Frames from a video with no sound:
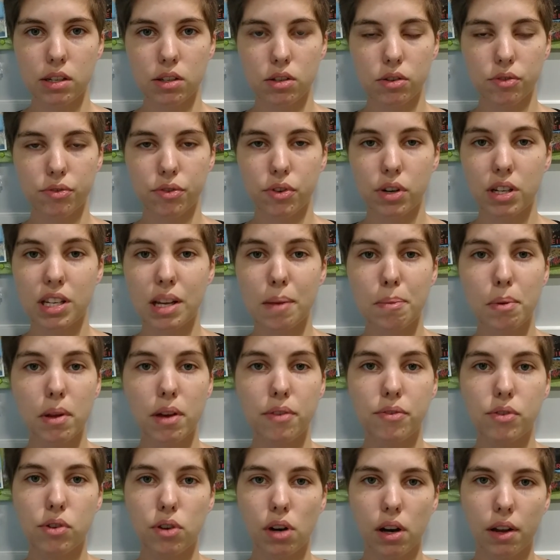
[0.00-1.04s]
So for example,
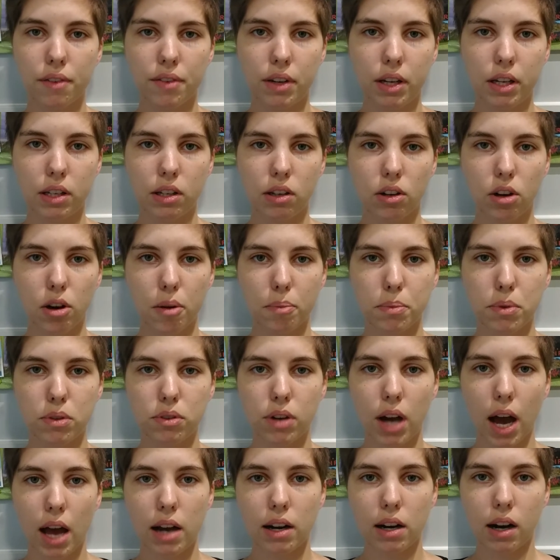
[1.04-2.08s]
if you're living in Europe, you
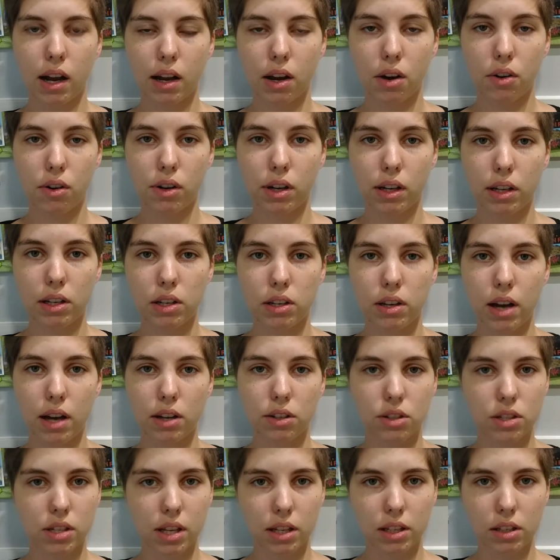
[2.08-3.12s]
kind of like already
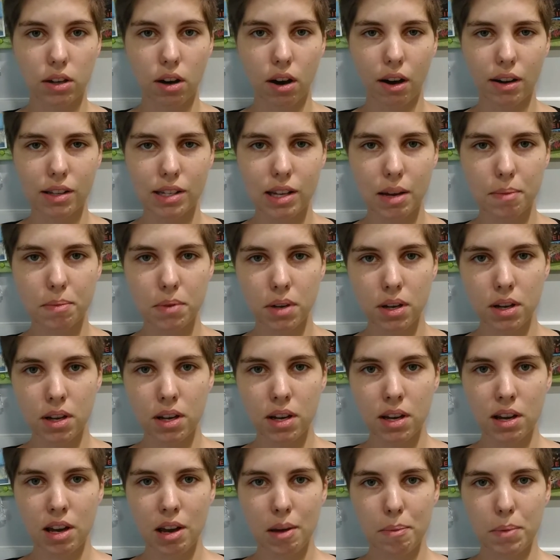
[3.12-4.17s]
understand the concept,
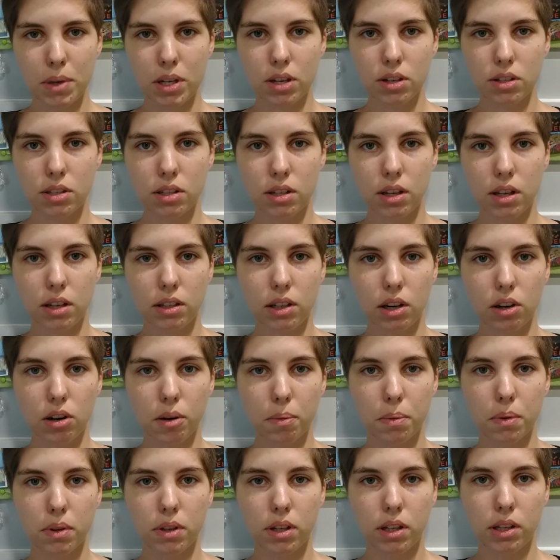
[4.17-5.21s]
because in
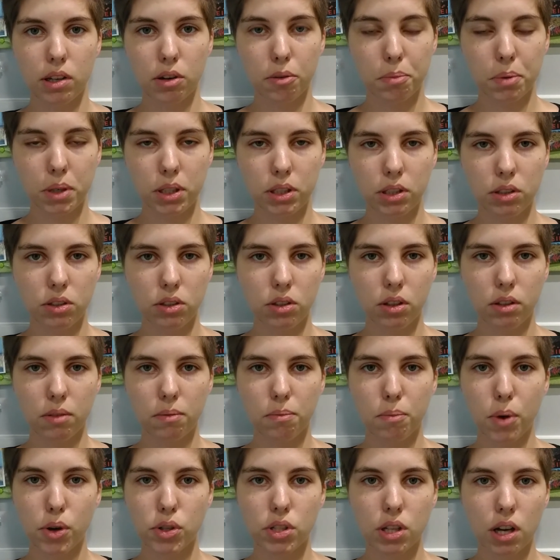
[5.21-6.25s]
Europe, in the European Union,
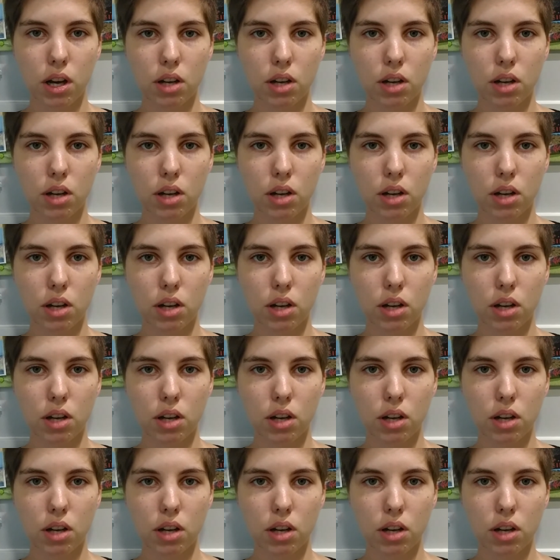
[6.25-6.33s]
most